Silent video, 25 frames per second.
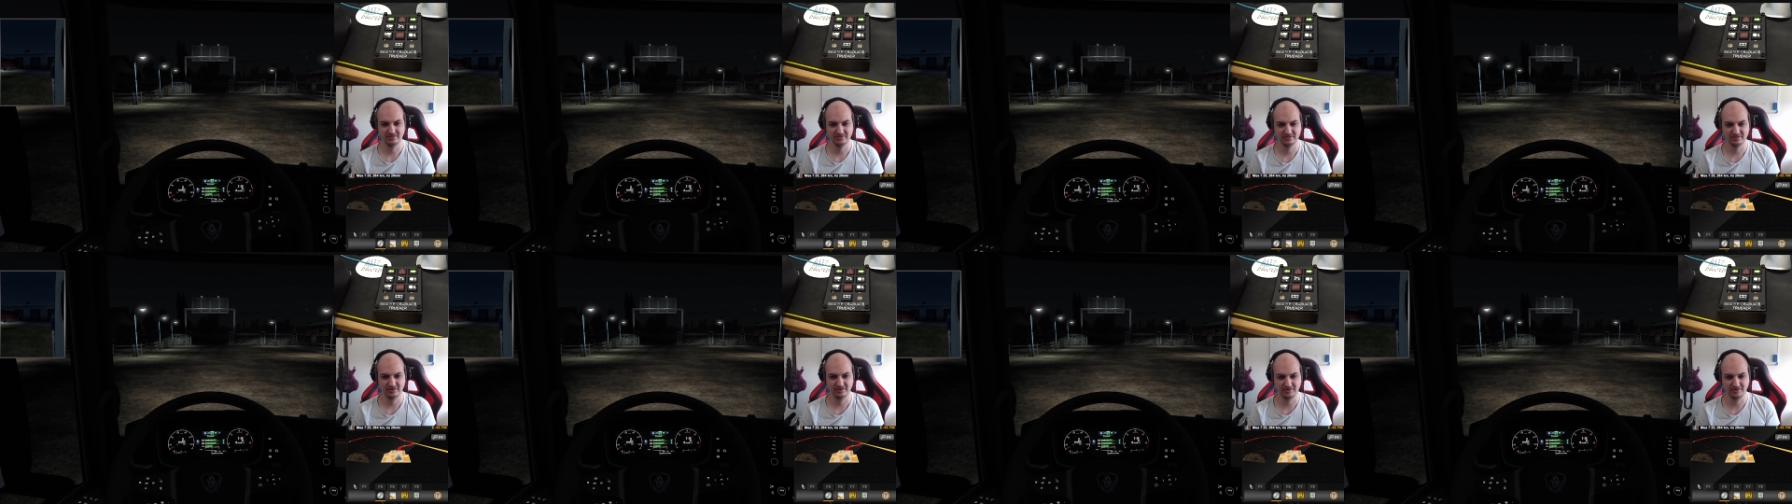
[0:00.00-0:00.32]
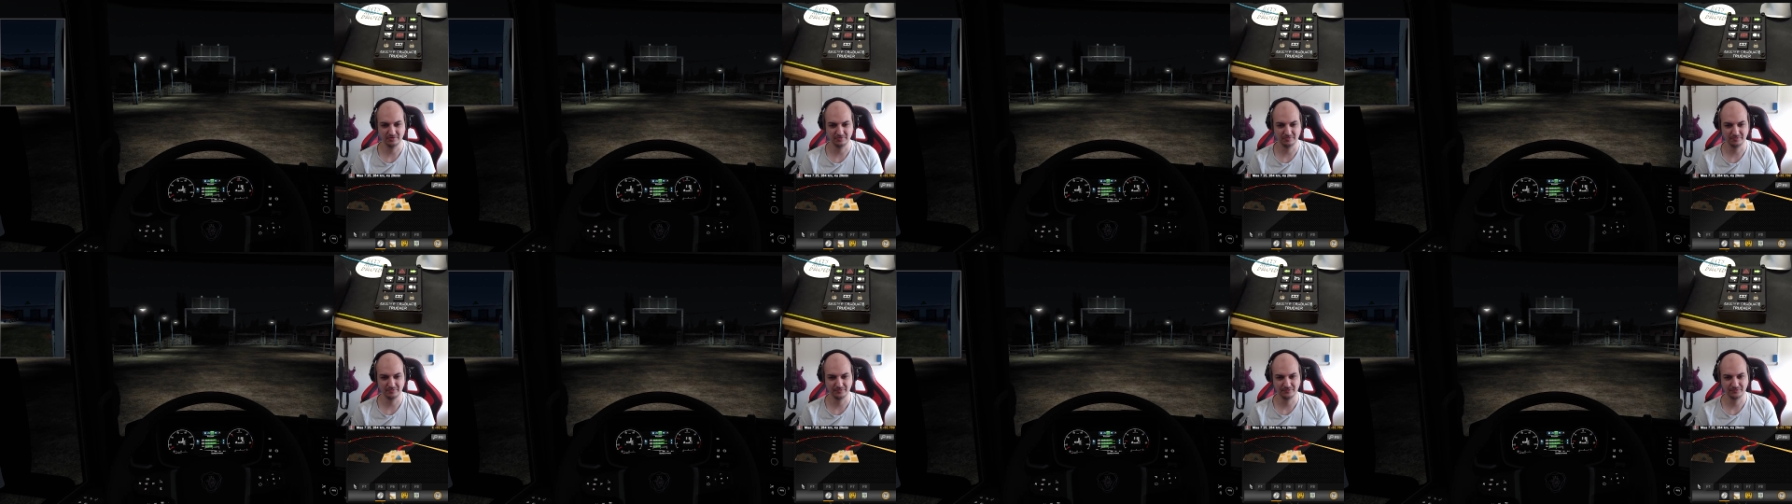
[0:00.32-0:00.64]

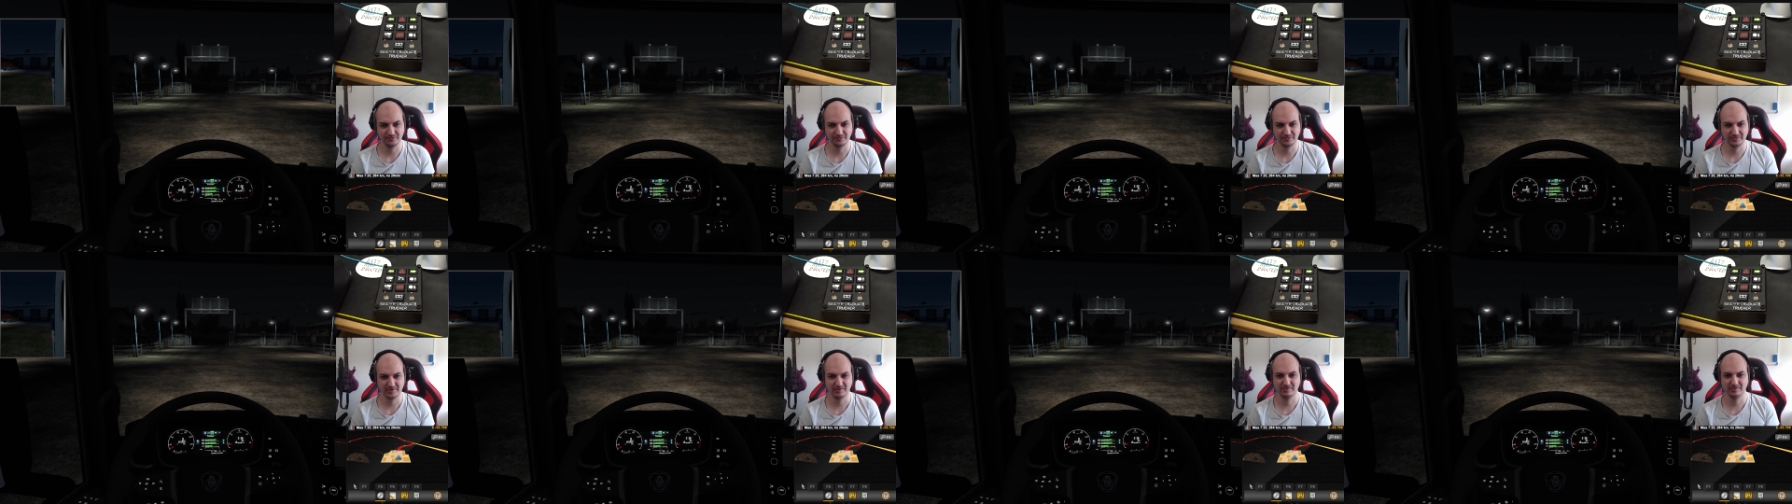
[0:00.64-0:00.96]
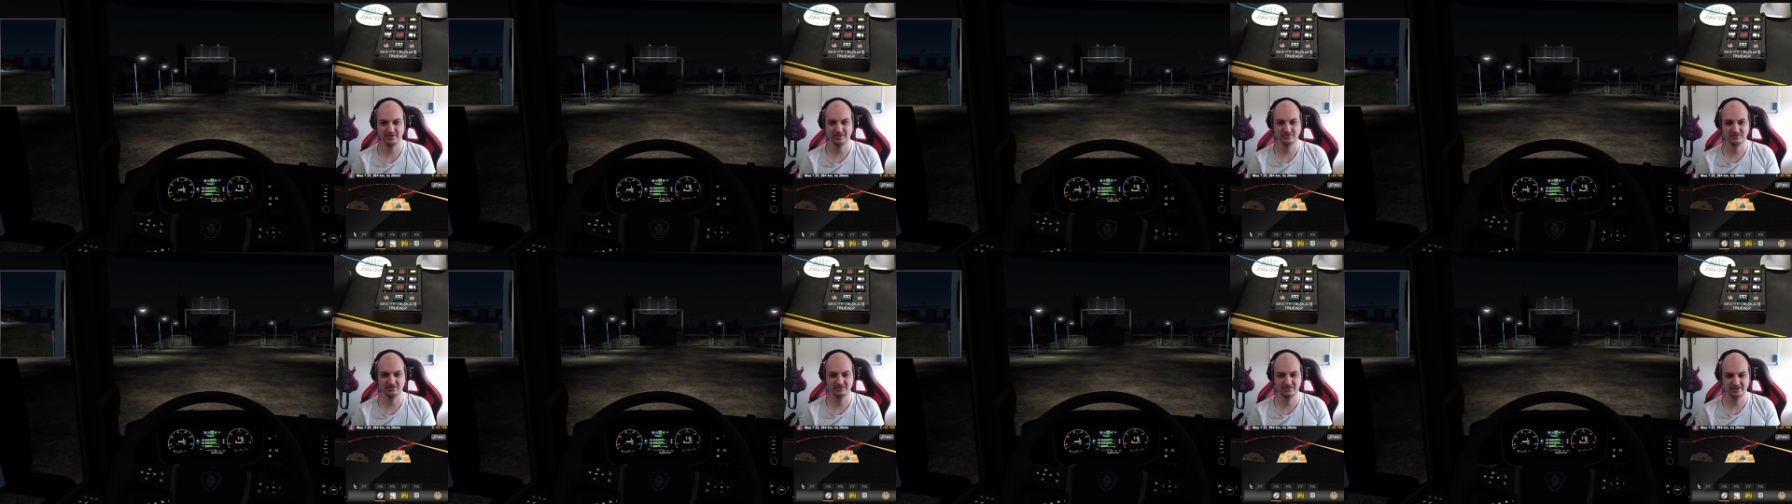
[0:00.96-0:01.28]
So
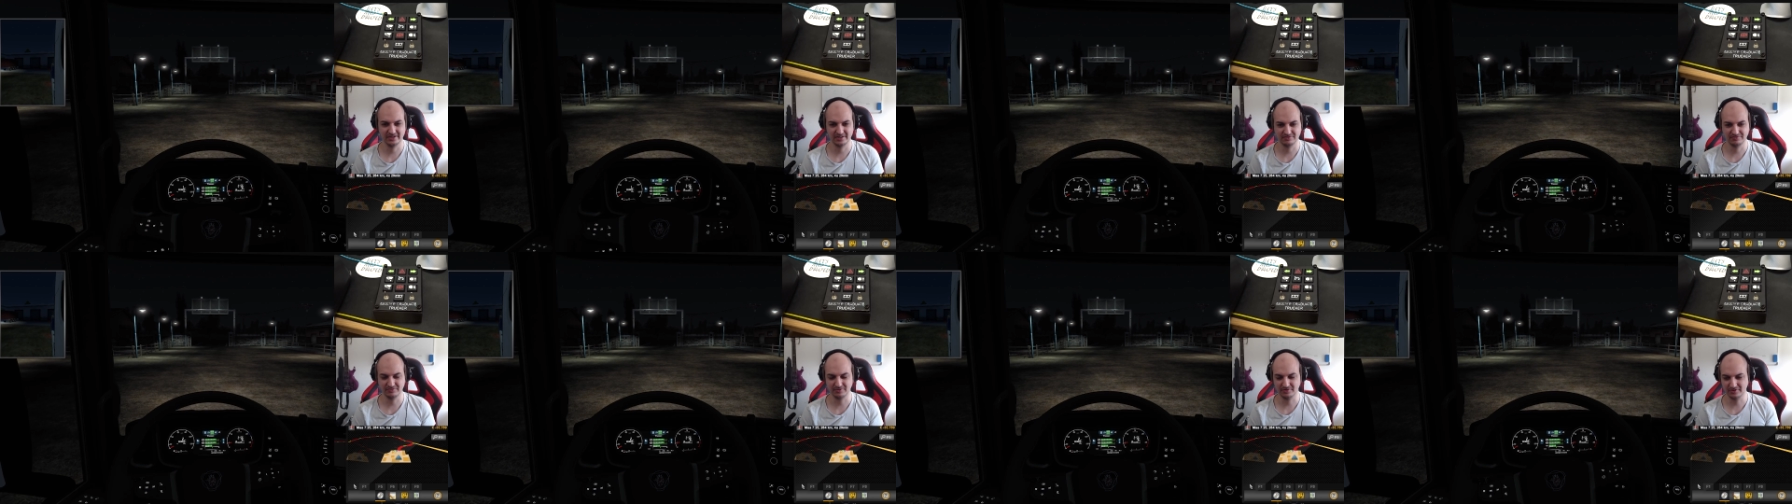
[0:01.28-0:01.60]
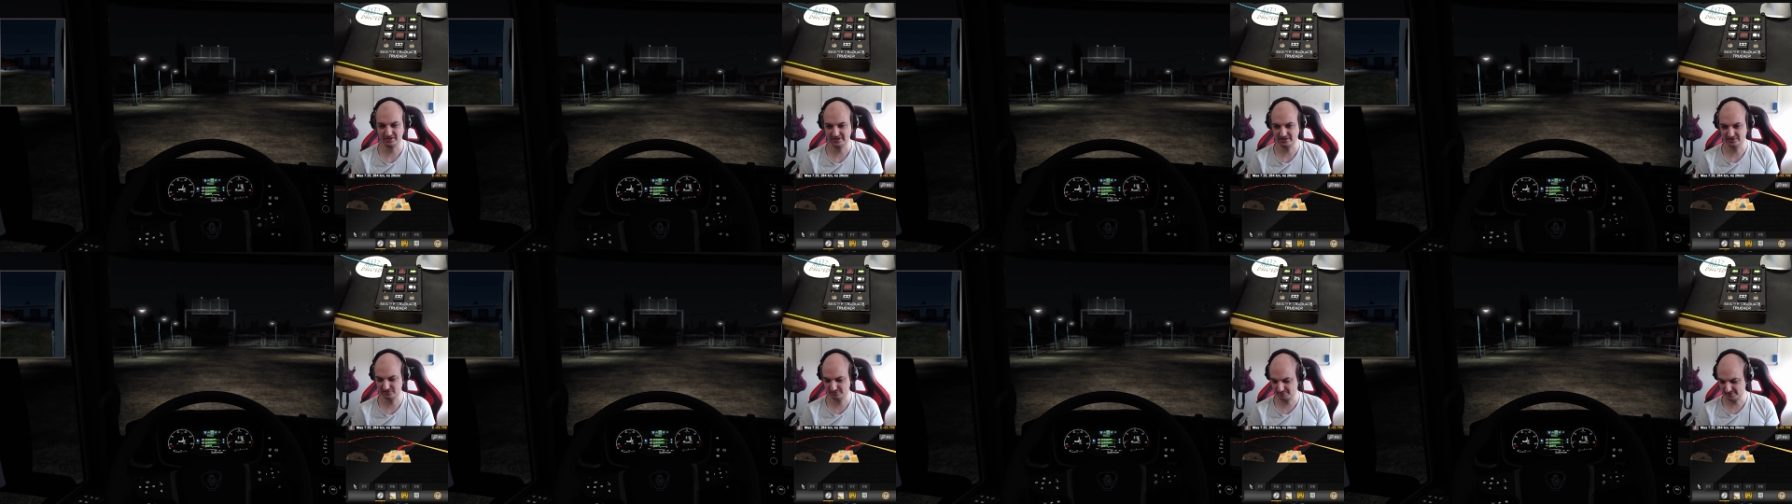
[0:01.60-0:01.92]
let's take it for a
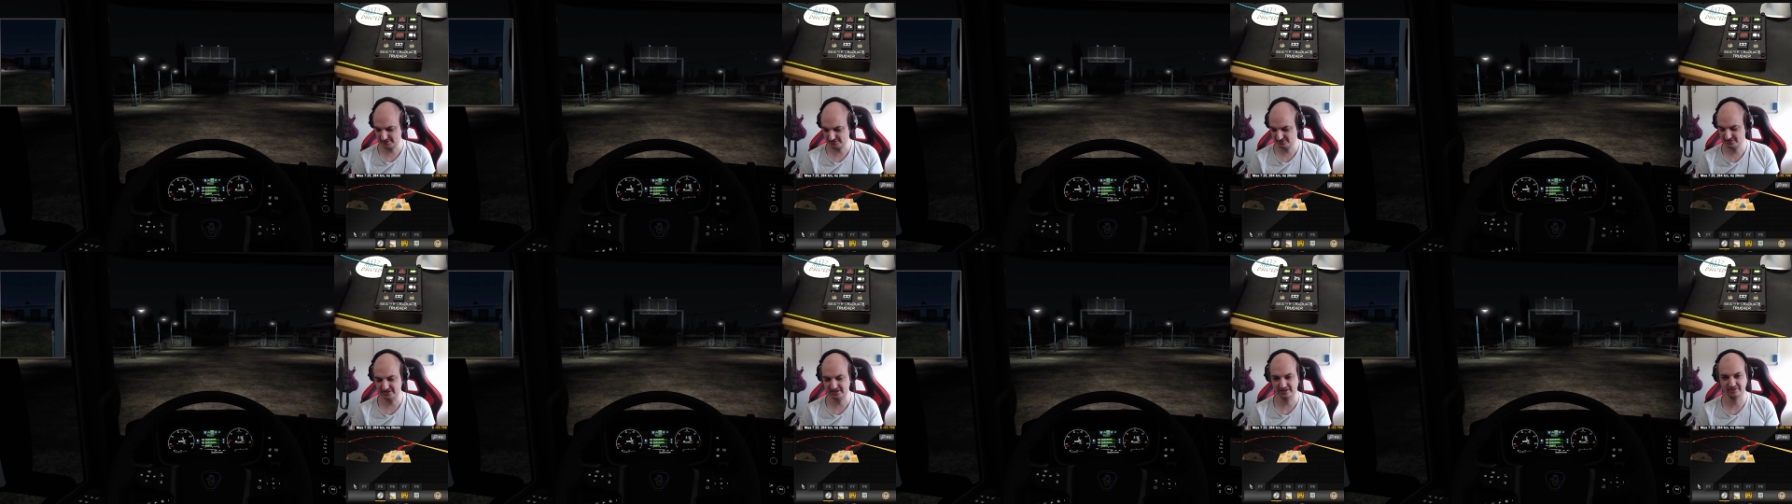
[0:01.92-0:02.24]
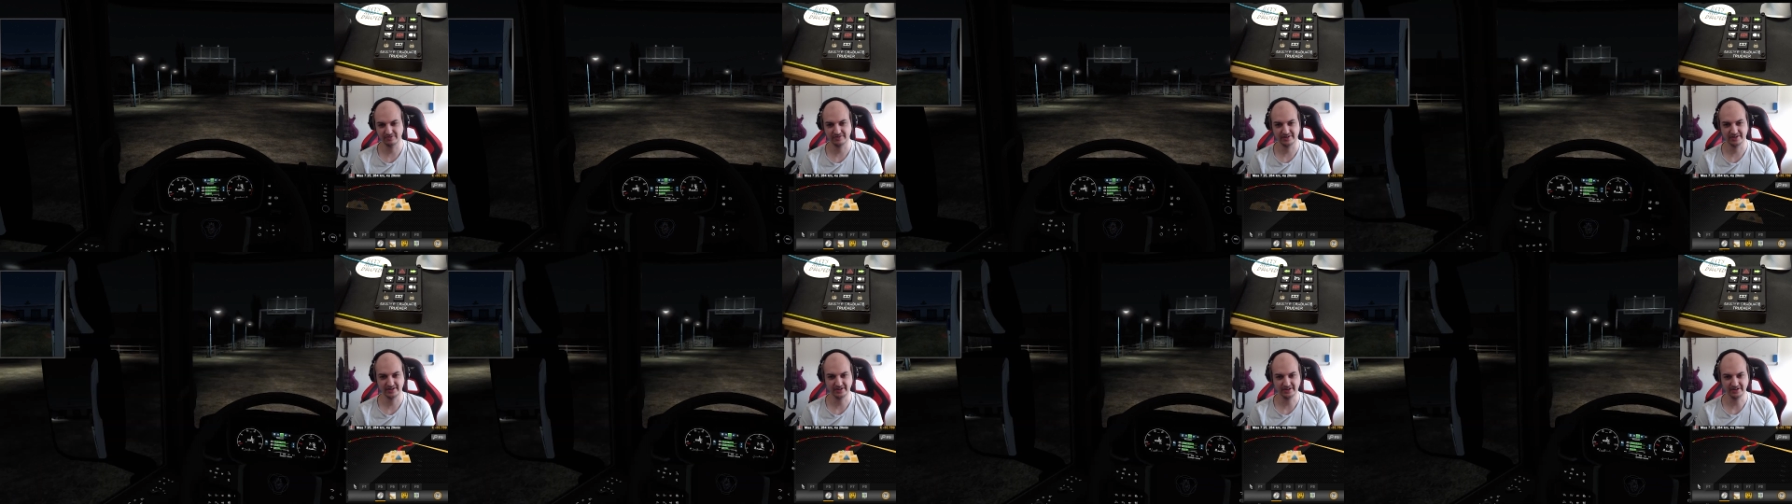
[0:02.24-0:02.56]
little spin, shall
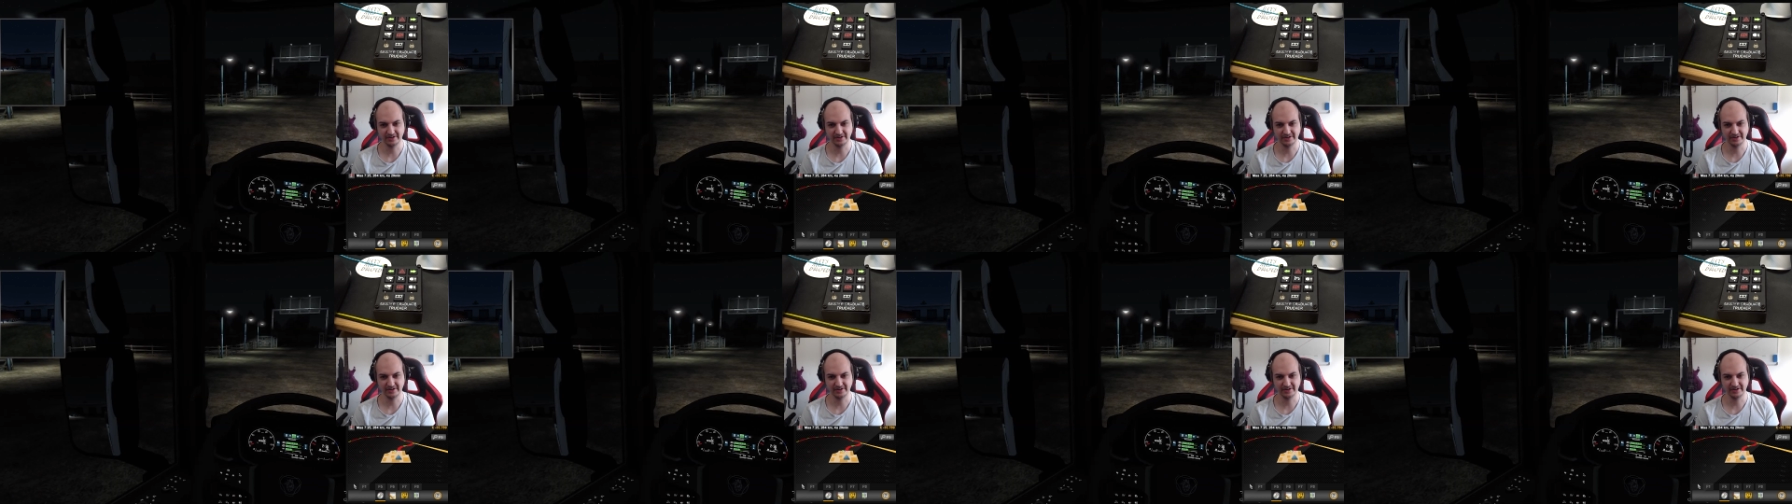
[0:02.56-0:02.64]
we?